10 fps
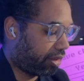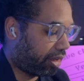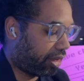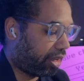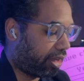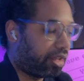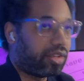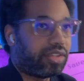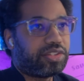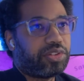And
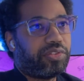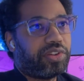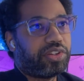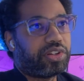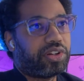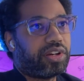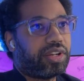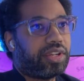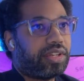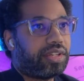this new feature
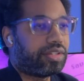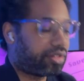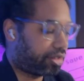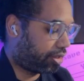is